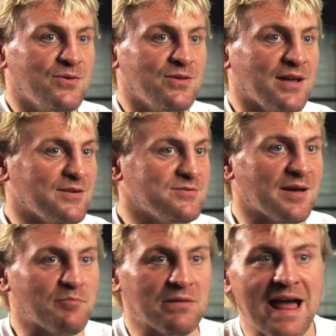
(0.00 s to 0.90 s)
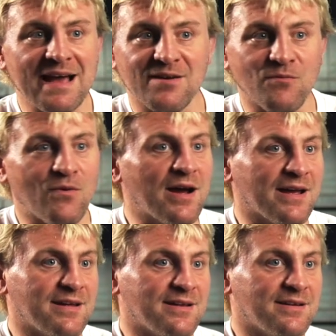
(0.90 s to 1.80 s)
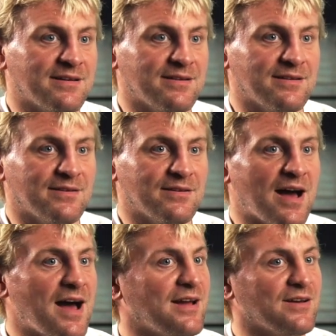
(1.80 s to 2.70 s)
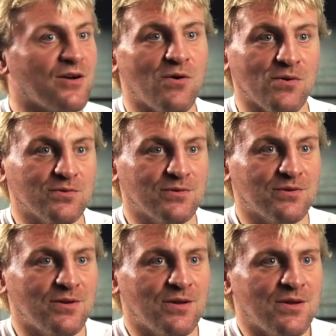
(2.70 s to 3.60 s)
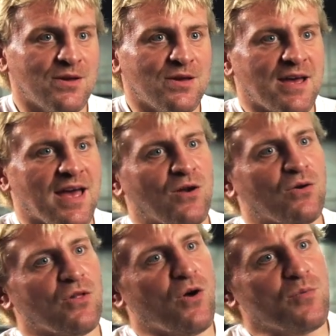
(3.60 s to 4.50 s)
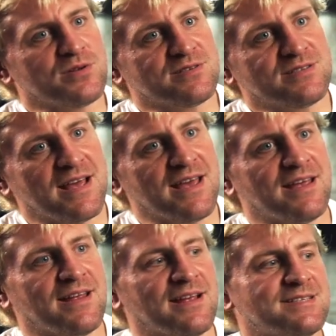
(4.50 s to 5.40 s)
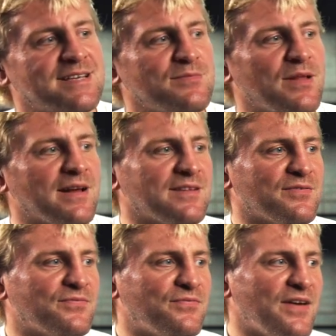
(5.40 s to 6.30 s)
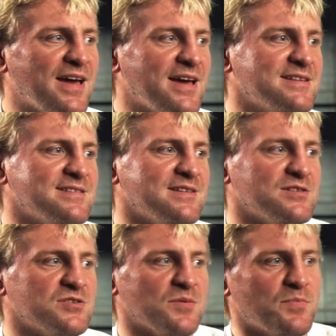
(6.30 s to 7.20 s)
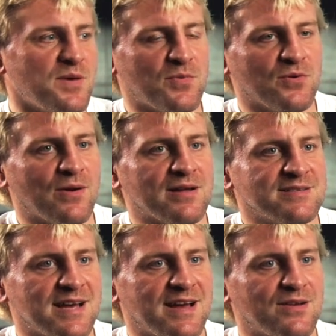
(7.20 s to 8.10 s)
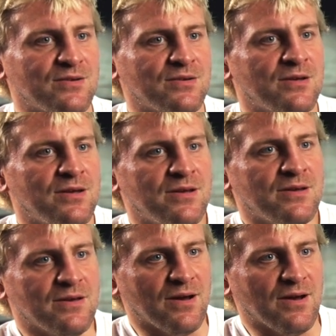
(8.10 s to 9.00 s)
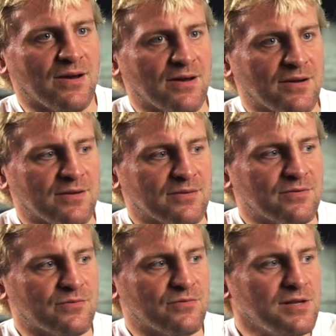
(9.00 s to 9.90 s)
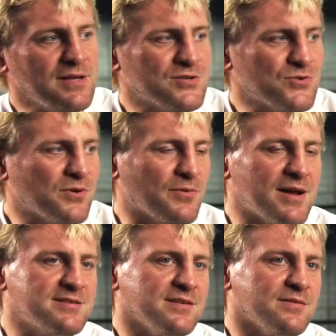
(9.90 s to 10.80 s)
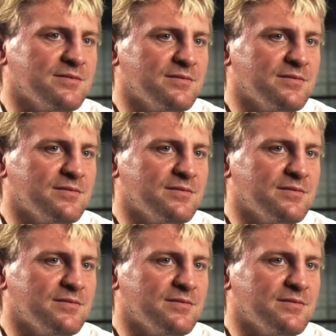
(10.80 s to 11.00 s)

Like it was like black and white, hot and cold. At Oklahoma State, it seemed like the fans and the, just the people around town uh, really enjoyed wrestling.